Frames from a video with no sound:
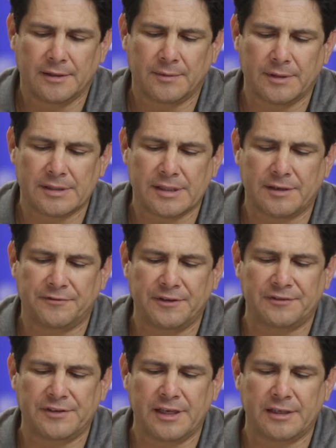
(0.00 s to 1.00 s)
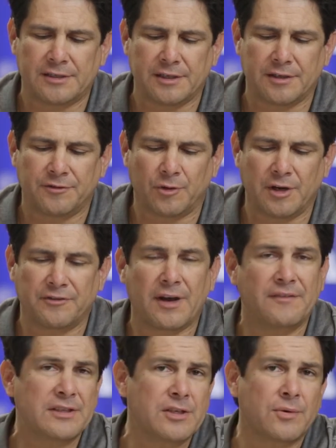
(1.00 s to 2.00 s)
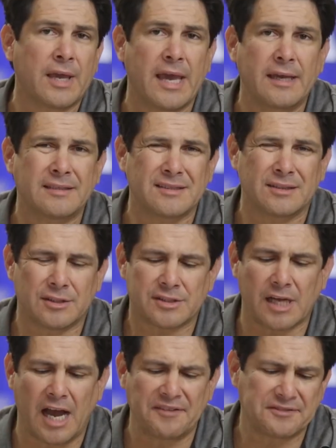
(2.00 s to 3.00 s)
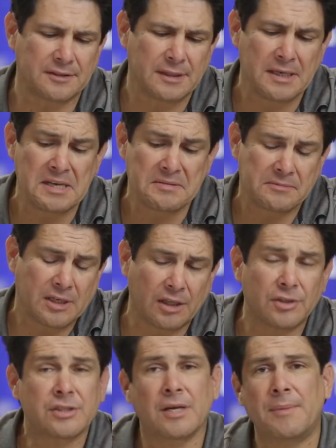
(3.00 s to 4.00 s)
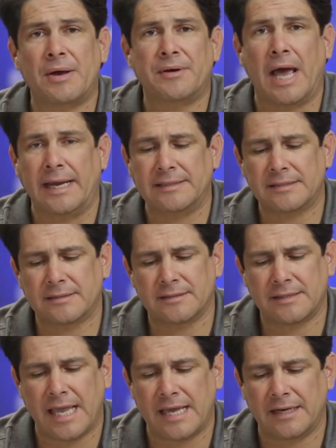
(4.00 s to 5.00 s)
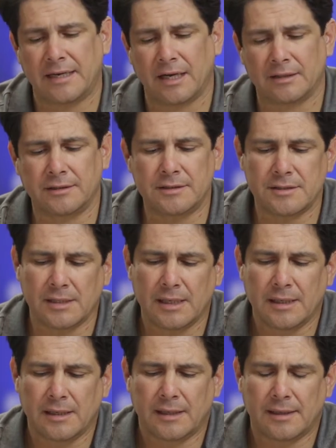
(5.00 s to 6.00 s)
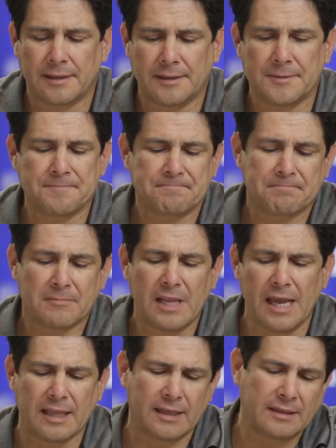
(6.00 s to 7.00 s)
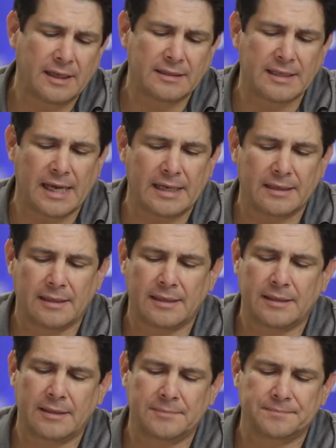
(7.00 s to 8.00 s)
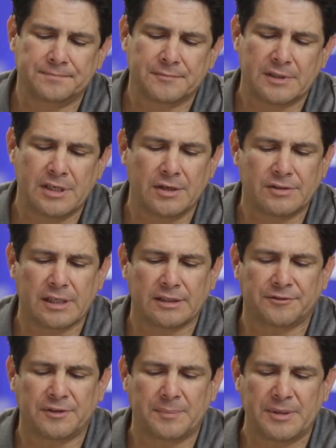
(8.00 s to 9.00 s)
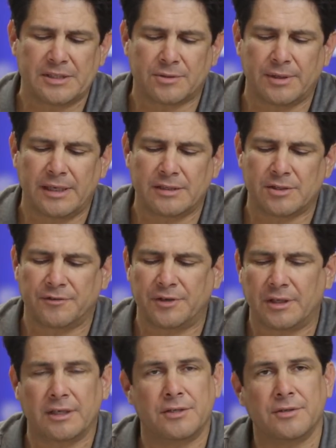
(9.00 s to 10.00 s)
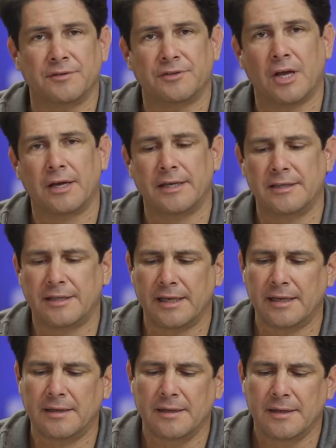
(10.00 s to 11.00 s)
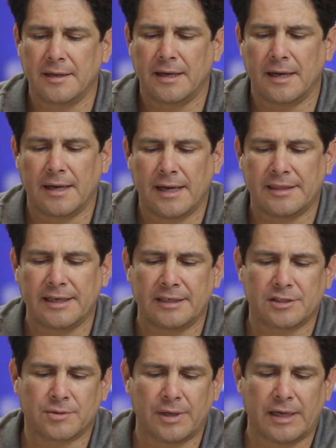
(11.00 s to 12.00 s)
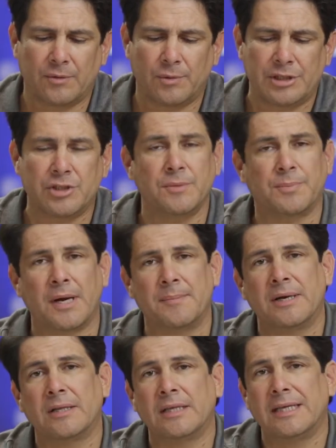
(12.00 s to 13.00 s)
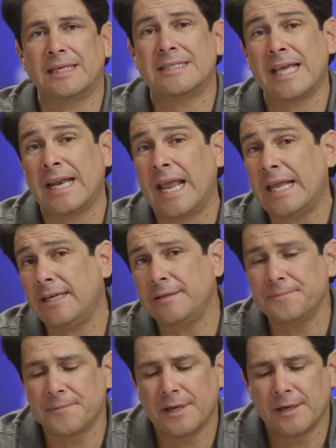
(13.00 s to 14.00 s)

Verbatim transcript: what is it, a 15 to 45. It's okay, it's a little soft. Colors come out nice, it's Canon colors. Um, yeah, I like that. Um, you know, it's got the flippy screen, so if you're gonna do the vlogging thing, uh, I think it's great. We shoot primarily in 1080.